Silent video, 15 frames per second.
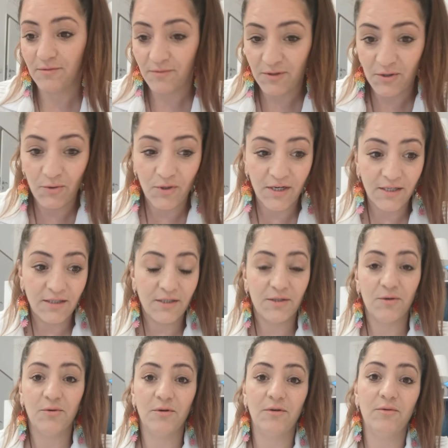
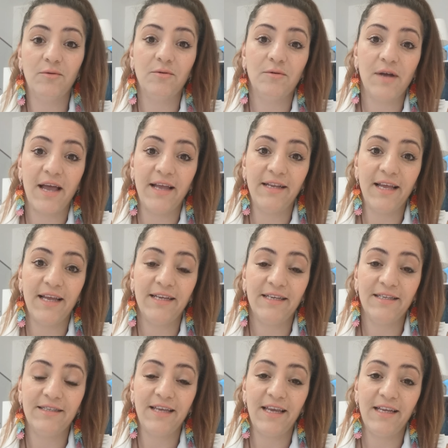students and
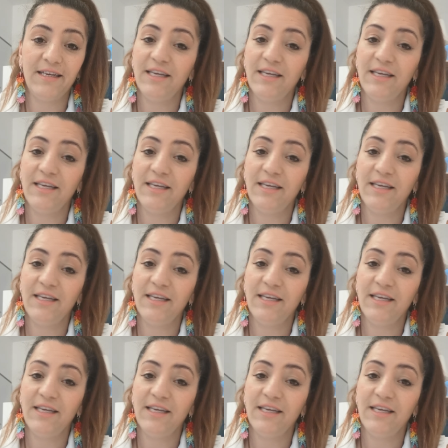then they